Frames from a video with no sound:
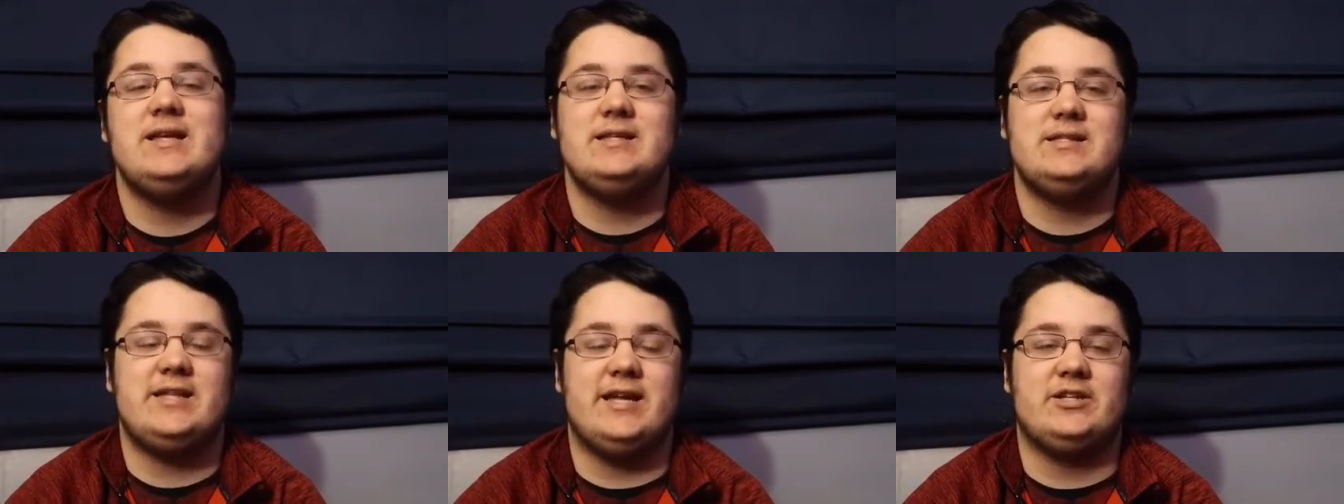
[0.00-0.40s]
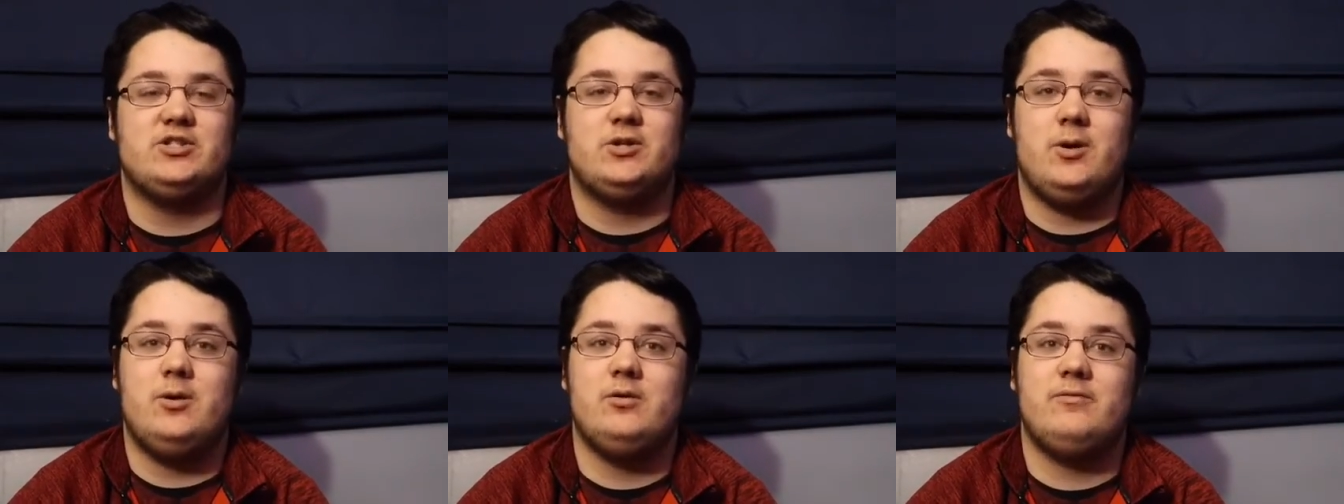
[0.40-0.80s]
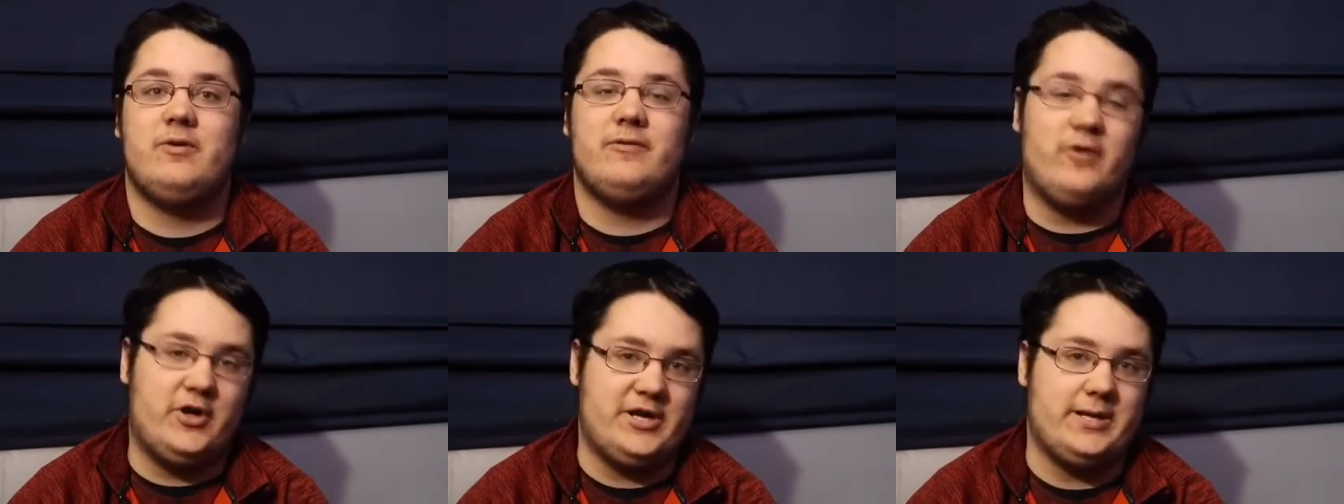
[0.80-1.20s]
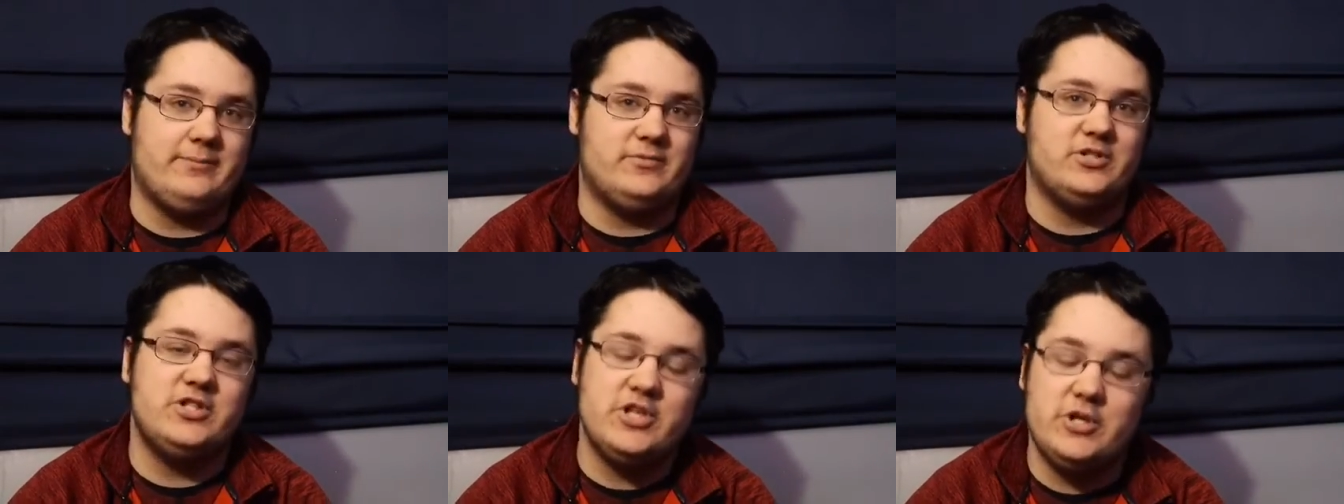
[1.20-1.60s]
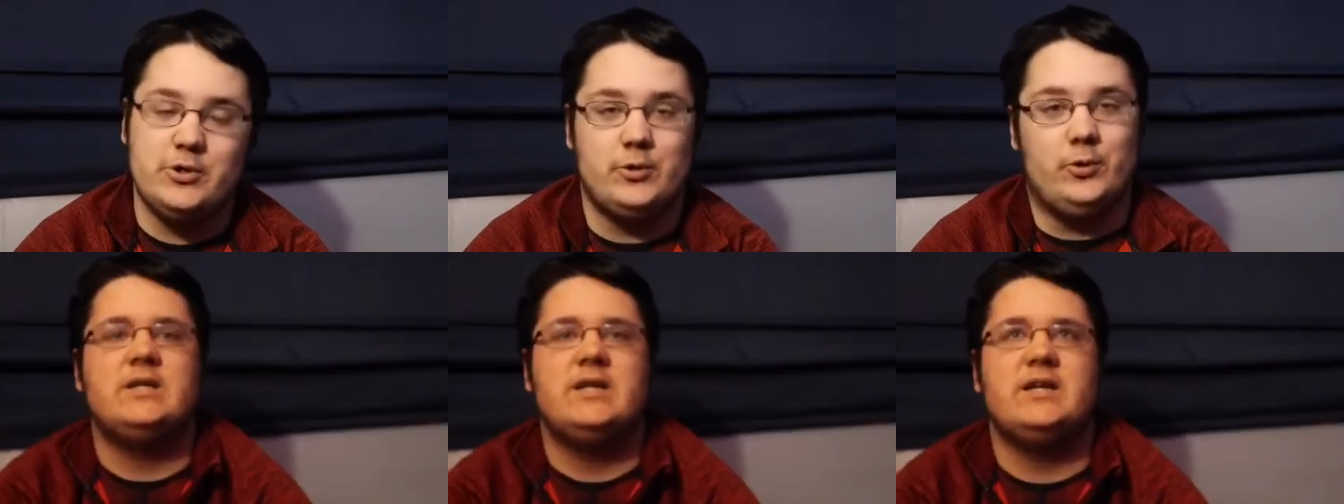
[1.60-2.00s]
Staying tuned for volume
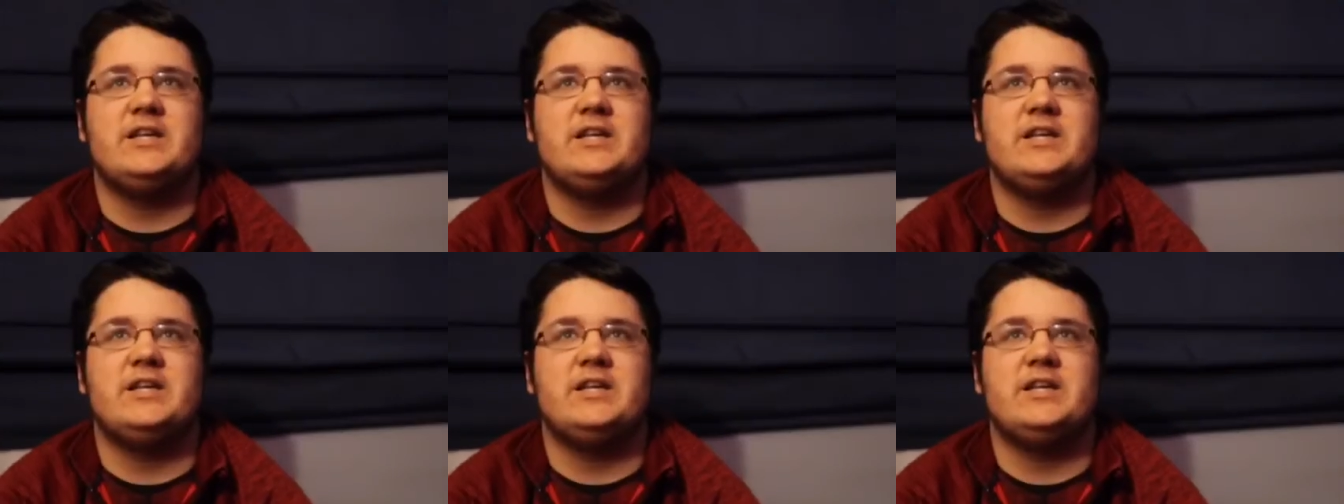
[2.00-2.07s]
two.